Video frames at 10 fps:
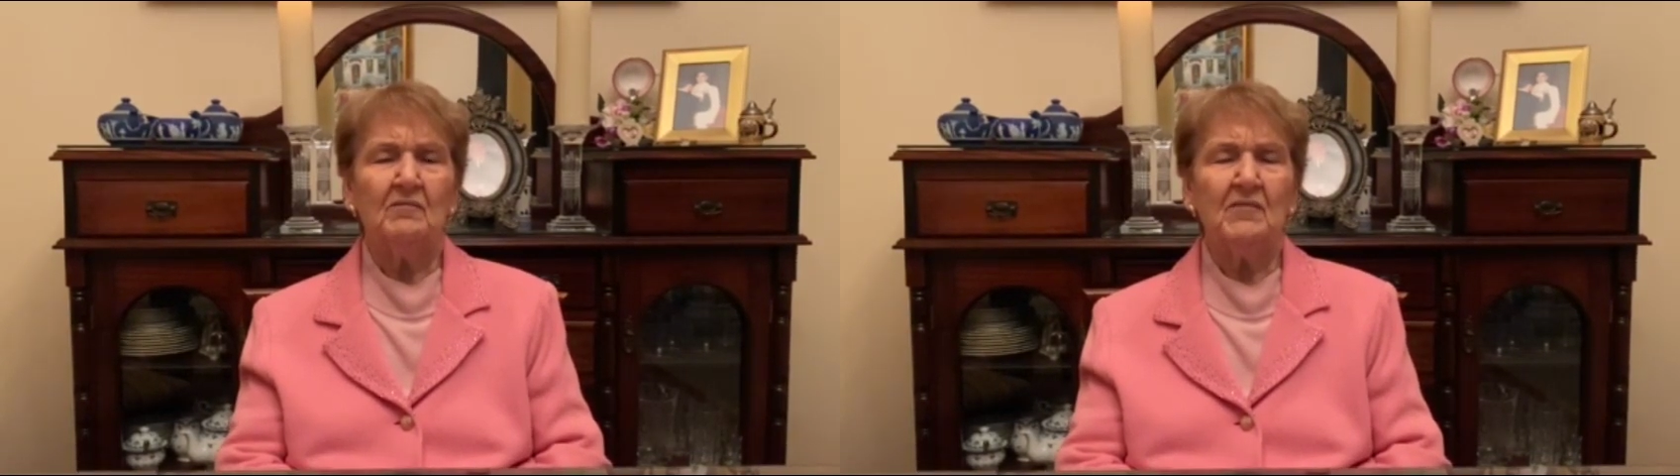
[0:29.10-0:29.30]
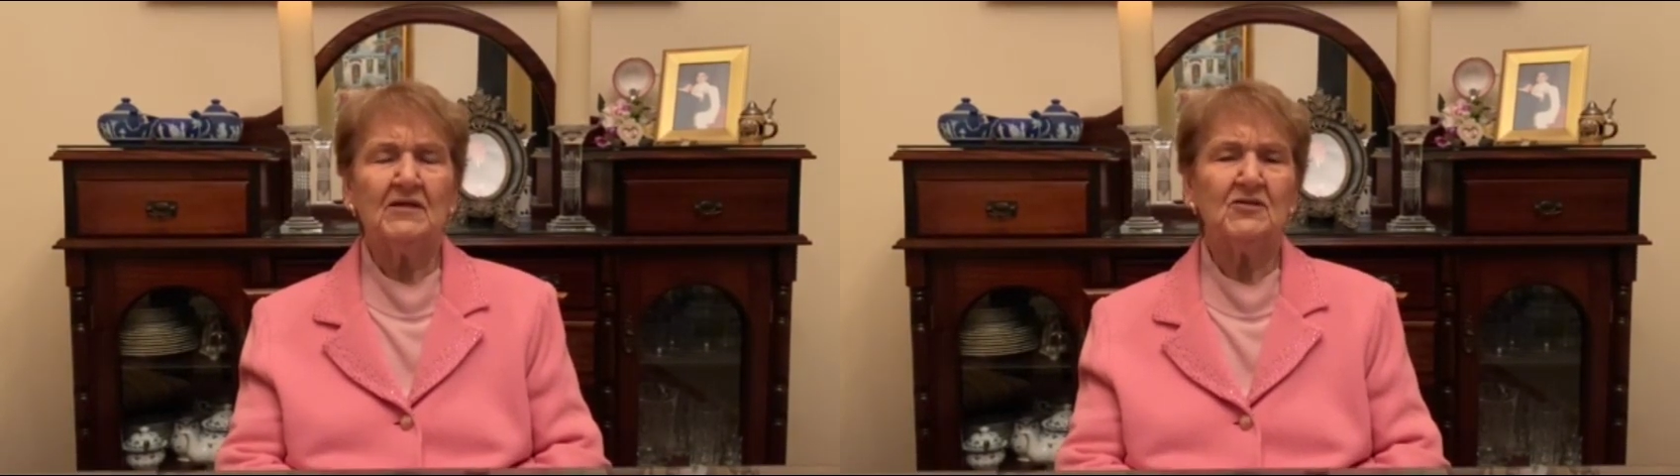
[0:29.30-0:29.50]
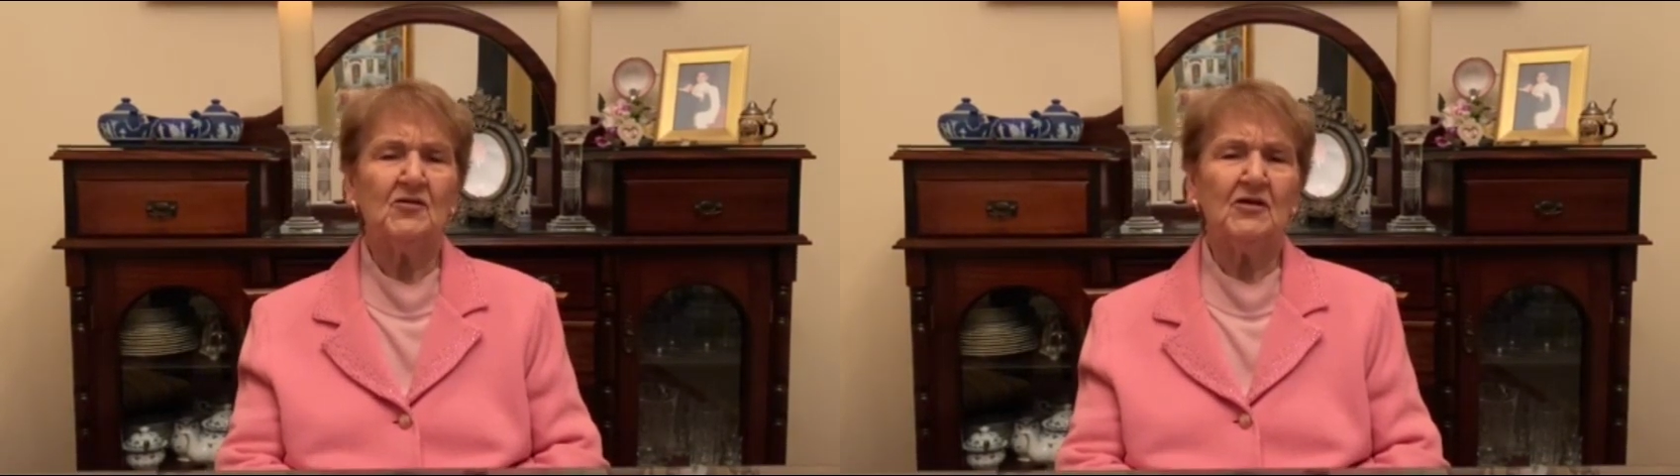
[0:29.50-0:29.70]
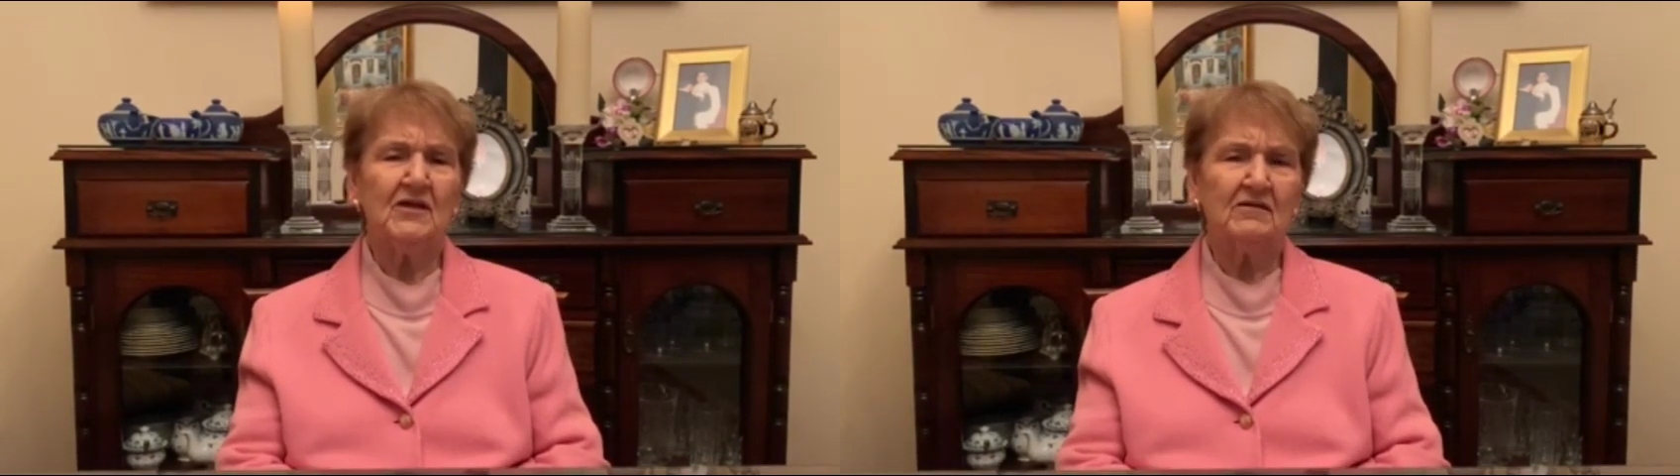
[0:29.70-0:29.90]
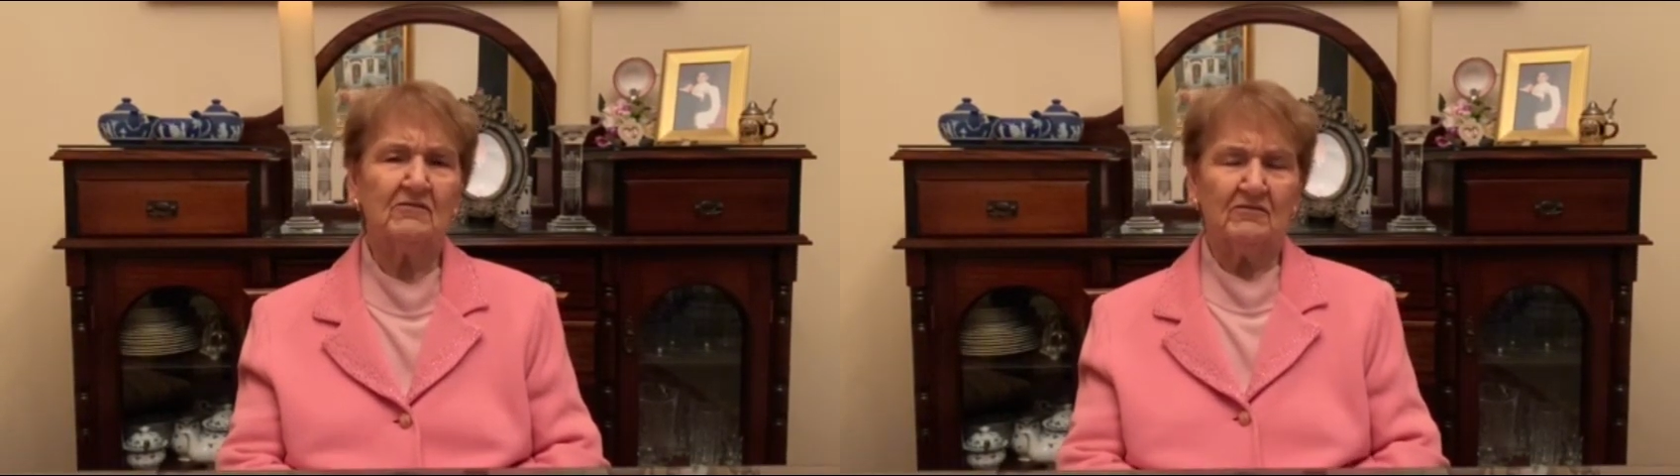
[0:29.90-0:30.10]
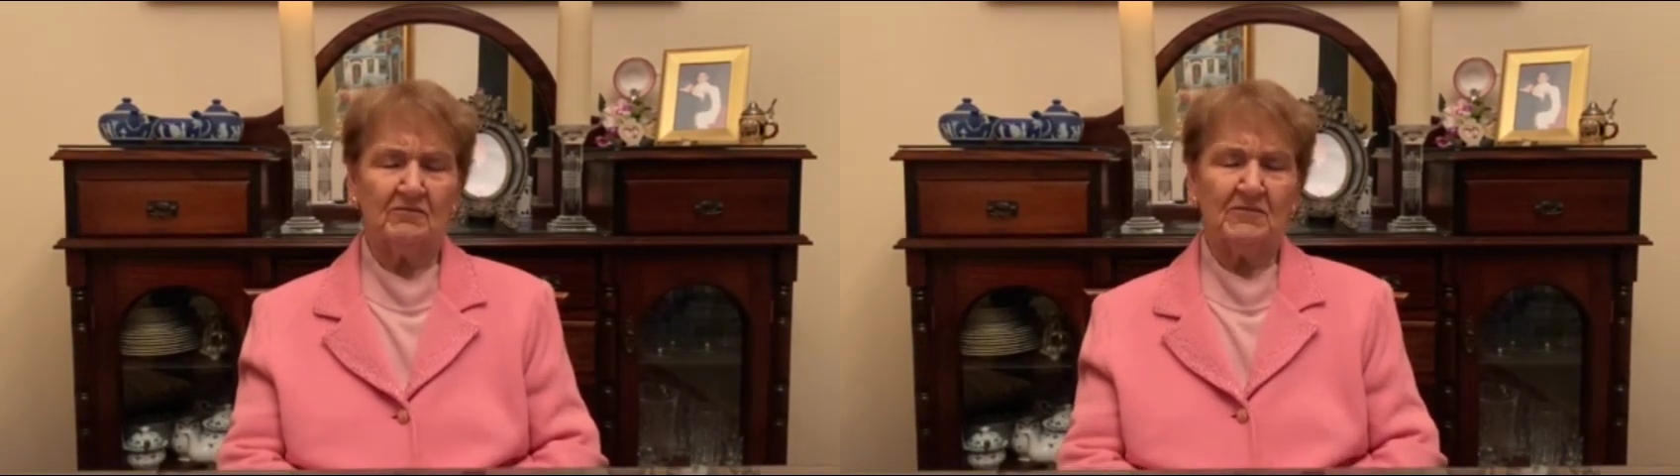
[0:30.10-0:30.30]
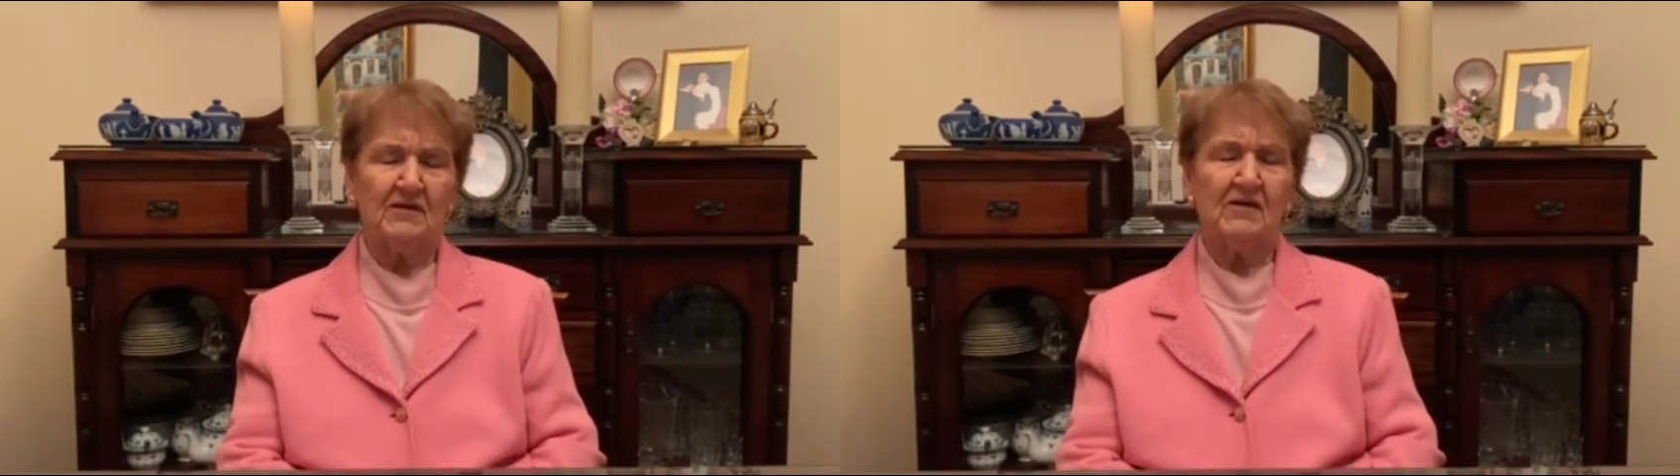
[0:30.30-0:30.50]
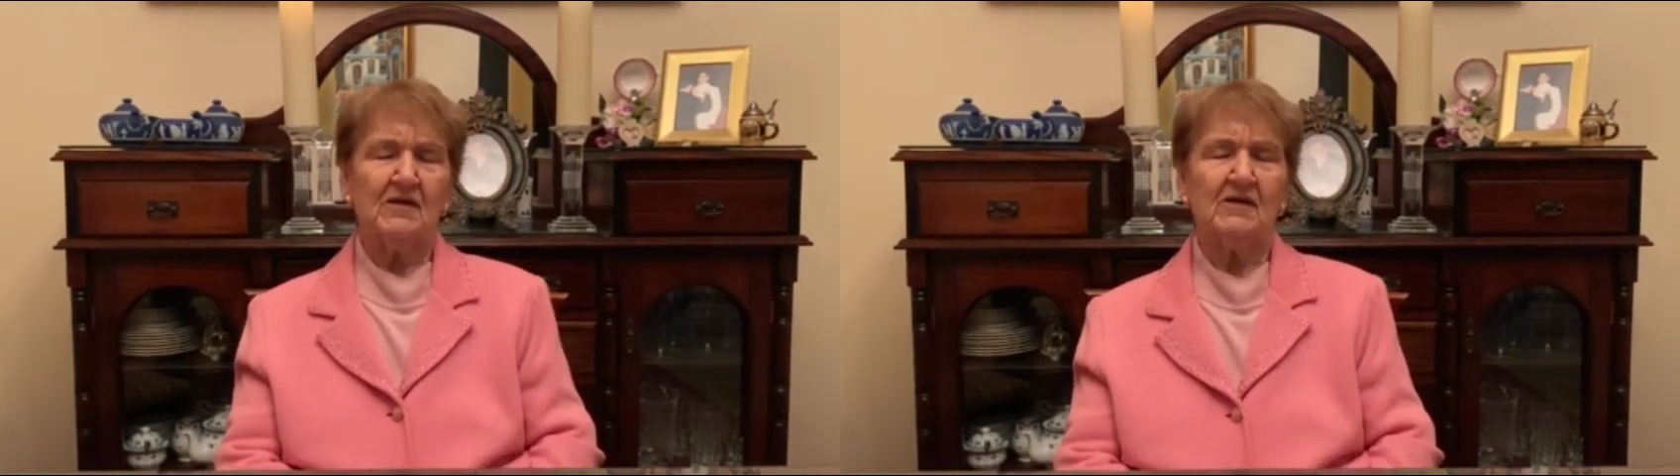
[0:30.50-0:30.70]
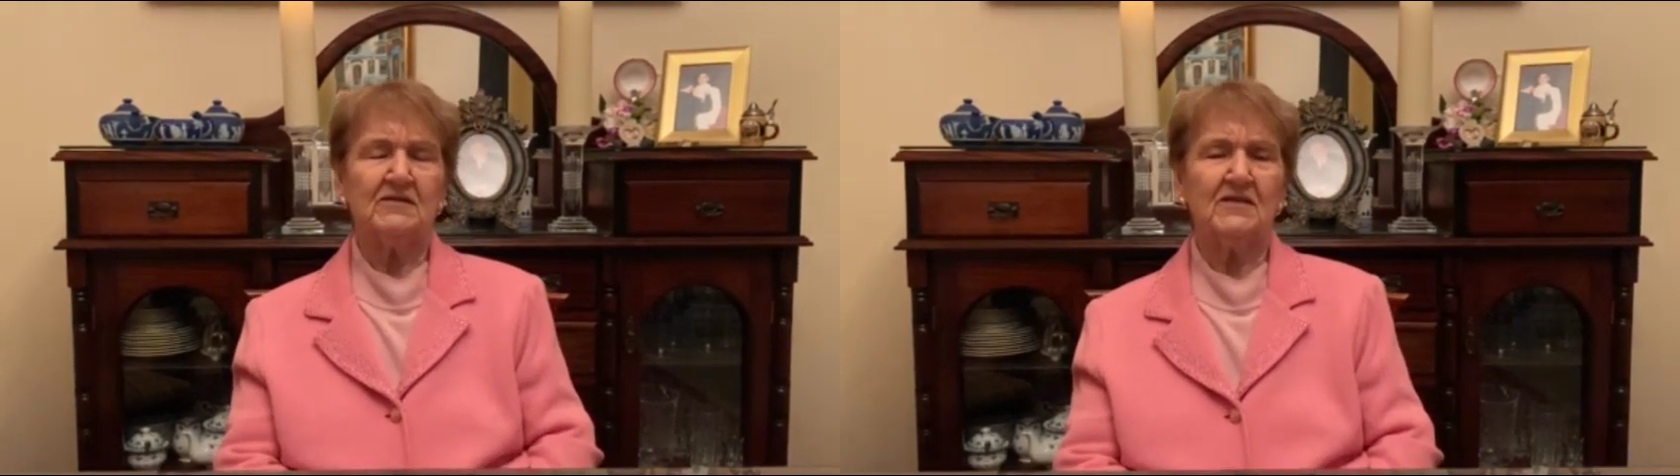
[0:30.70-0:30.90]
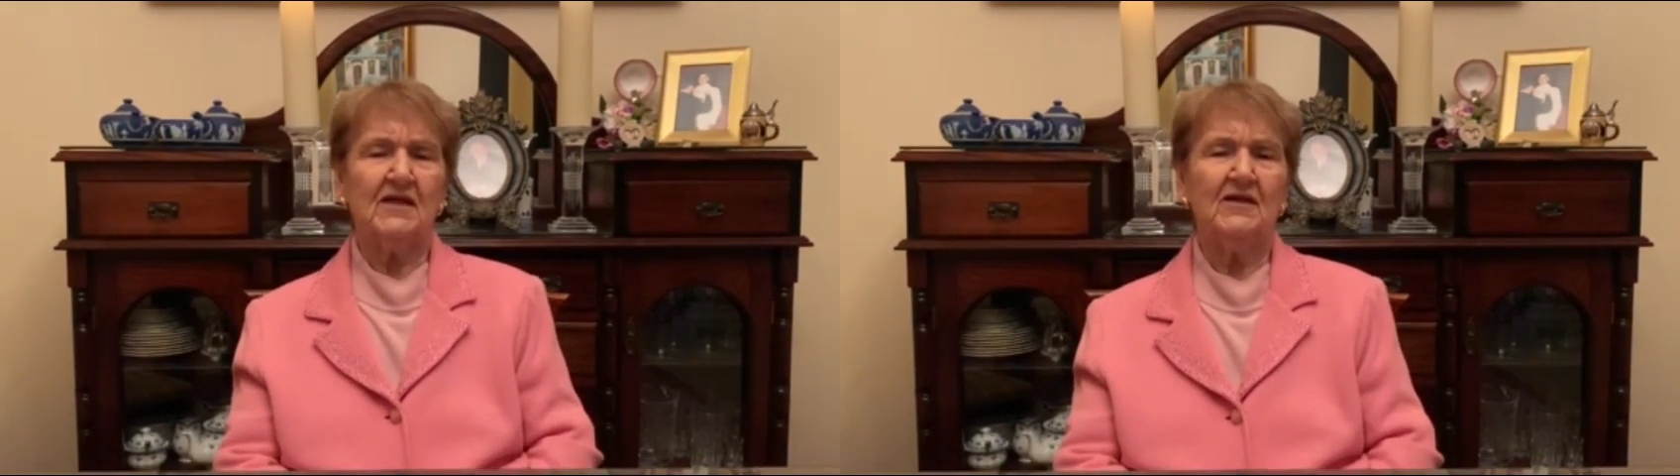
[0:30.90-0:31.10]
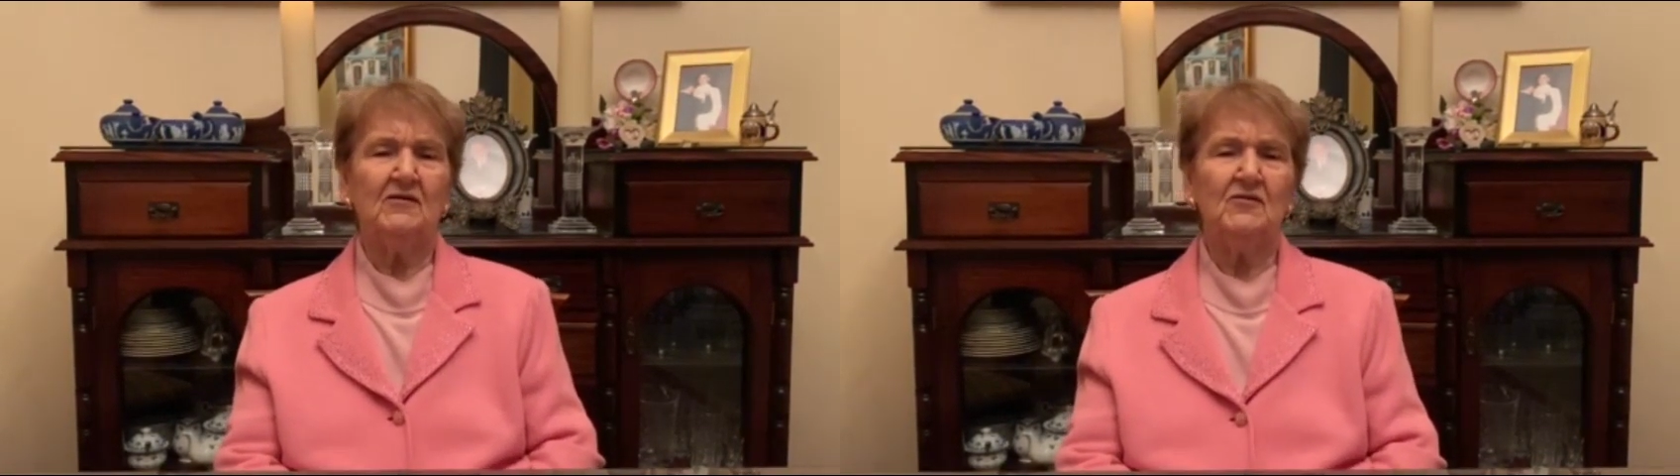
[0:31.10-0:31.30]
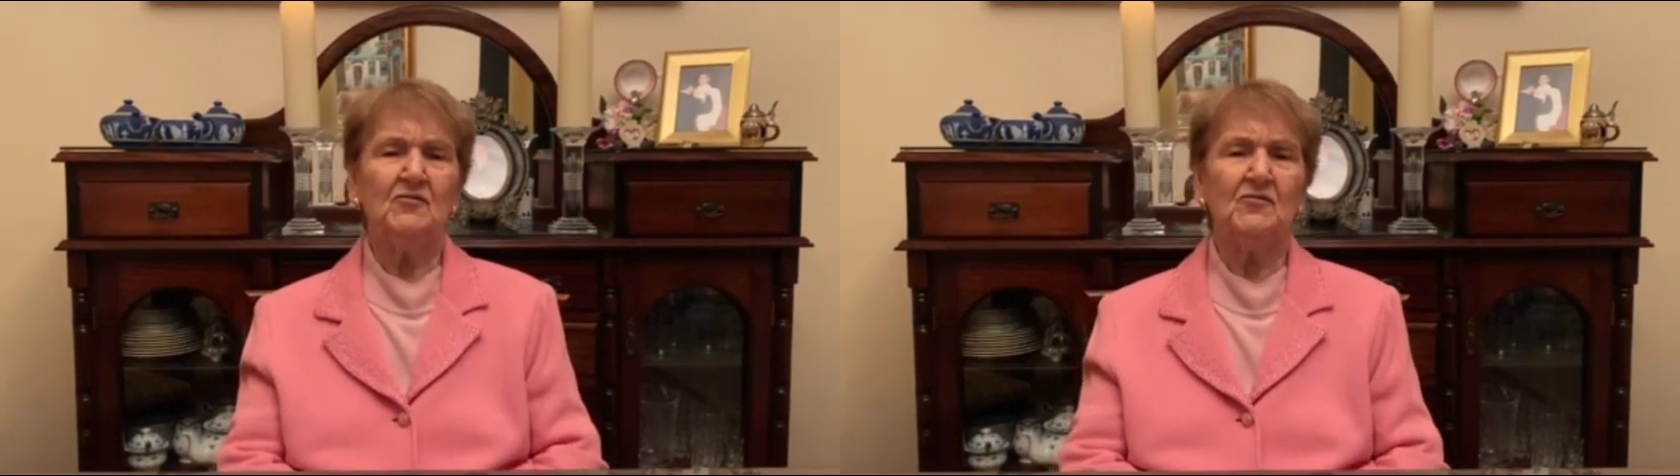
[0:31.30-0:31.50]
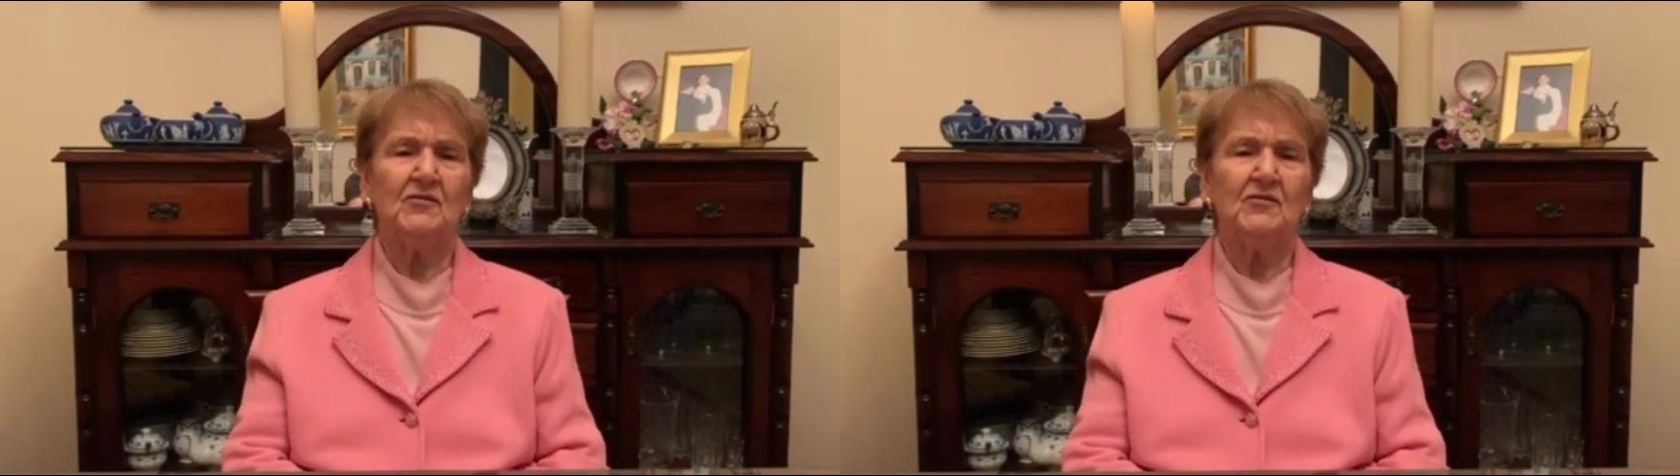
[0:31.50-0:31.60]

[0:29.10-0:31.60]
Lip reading: My darling son-in-law,